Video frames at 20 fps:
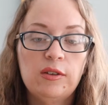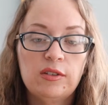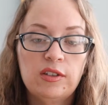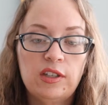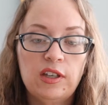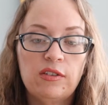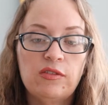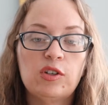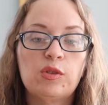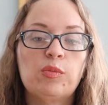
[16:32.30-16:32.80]

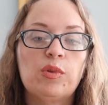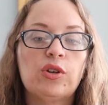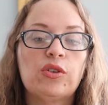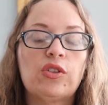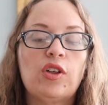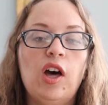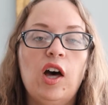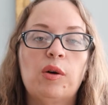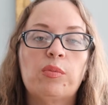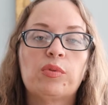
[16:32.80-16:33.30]
Giving
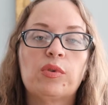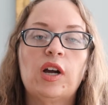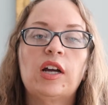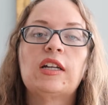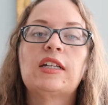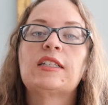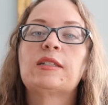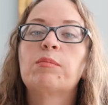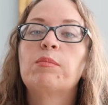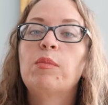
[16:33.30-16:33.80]
birth
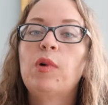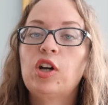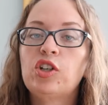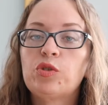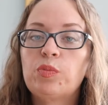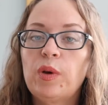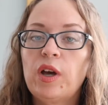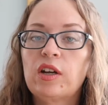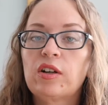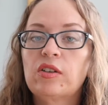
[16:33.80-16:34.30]
upright is
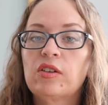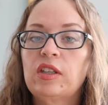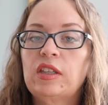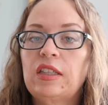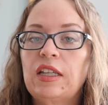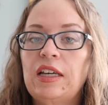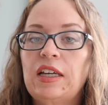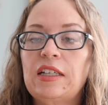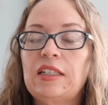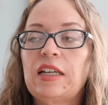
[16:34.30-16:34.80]
much better than
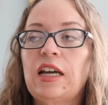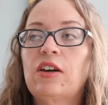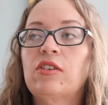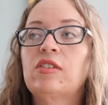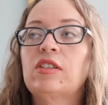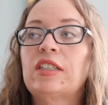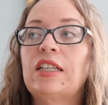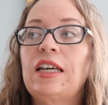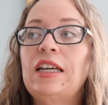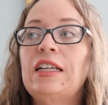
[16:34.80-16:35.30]
laying
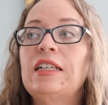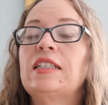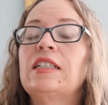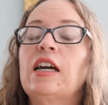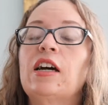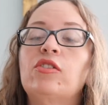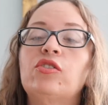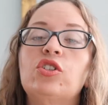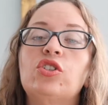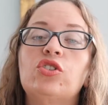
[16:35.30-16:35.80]
down. Laying
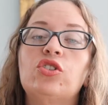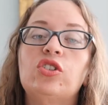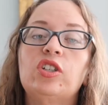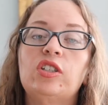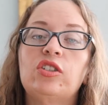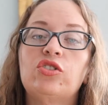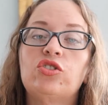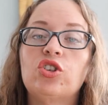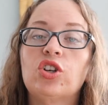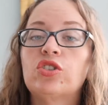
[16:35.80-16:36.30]
down is
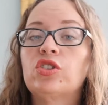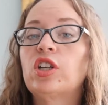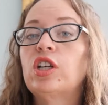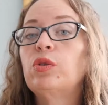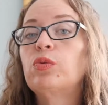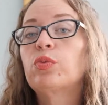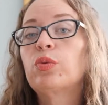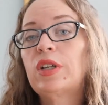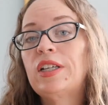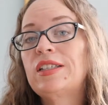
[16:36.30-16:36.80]
just
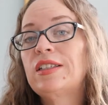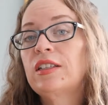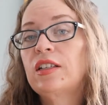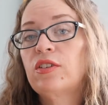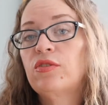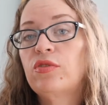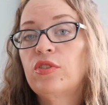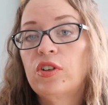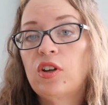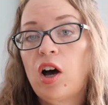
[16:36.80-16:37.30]
a
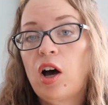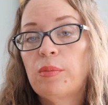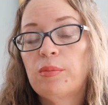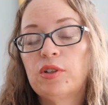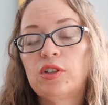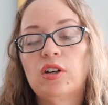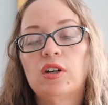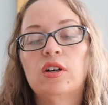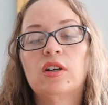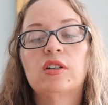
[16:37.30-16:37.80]
recent
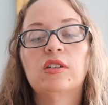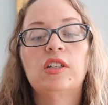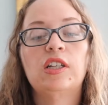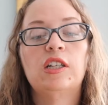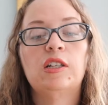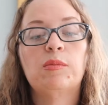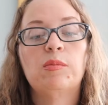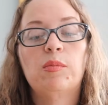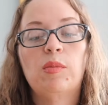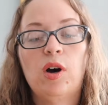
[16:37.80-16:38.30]
phenomena
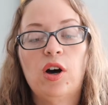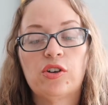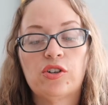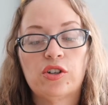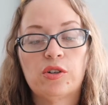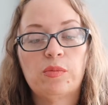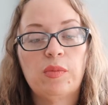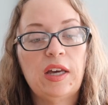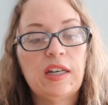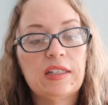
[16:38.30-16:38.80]
in
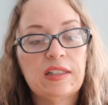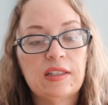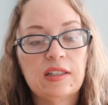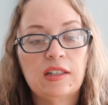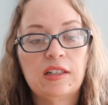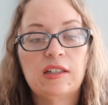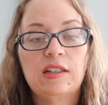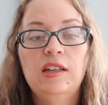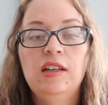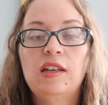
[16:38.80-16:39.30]
modern
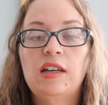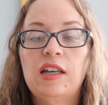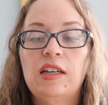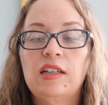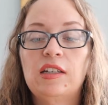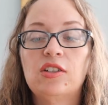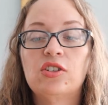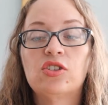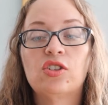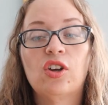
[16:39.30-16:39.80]
medicine, and
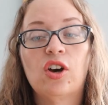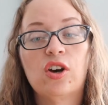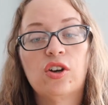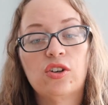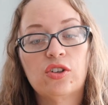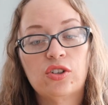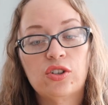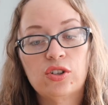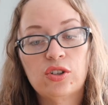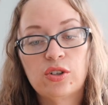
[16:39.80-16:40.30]
it is not
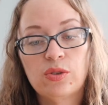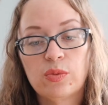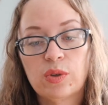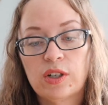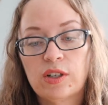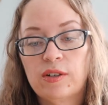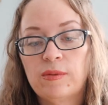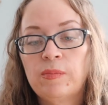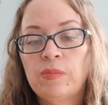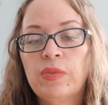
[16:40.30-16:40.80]
a good
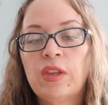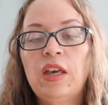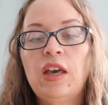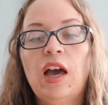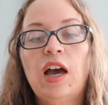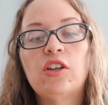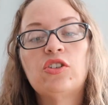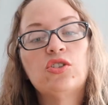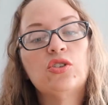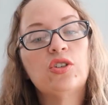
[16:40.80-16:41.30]
one,
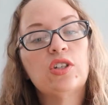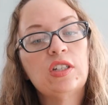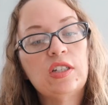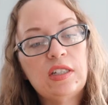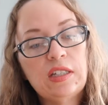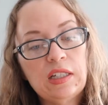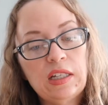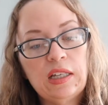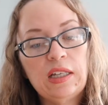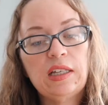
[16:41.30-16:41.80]
as you can
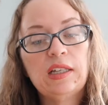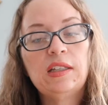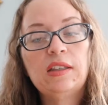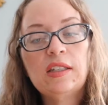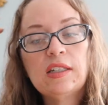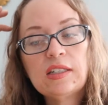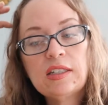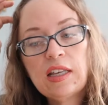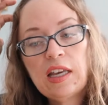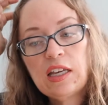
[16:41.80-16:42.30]
see in
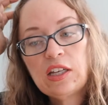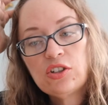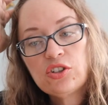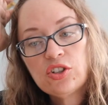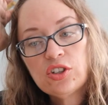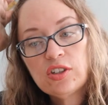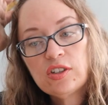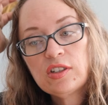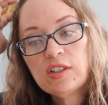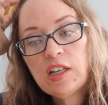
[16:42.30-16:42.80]
this
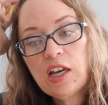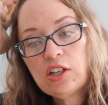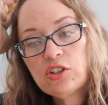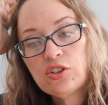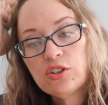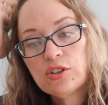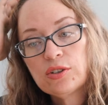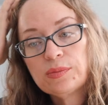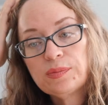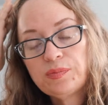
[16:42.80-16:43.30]
ancient
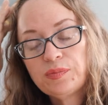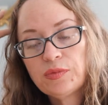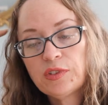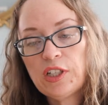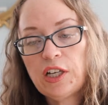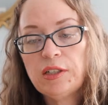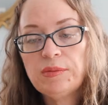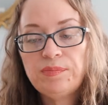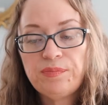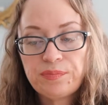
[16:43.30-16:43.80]
statue,
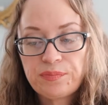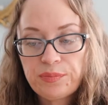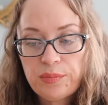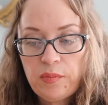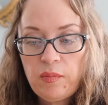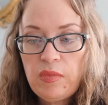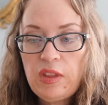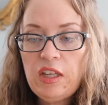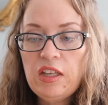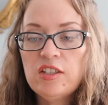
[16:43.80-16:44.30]
okay?
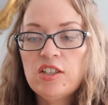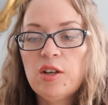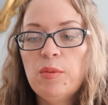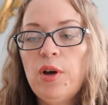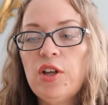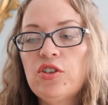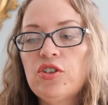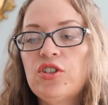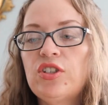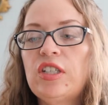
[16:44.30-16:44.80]
Some
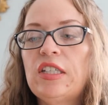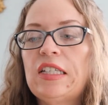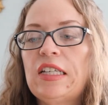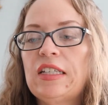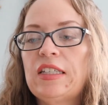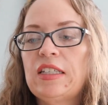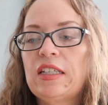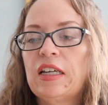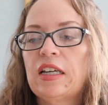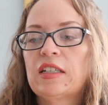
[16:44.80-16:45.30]
other
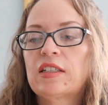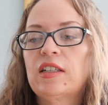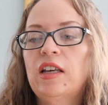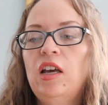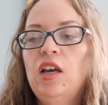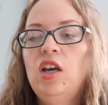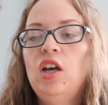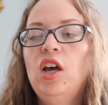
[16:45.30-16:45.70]
statistics.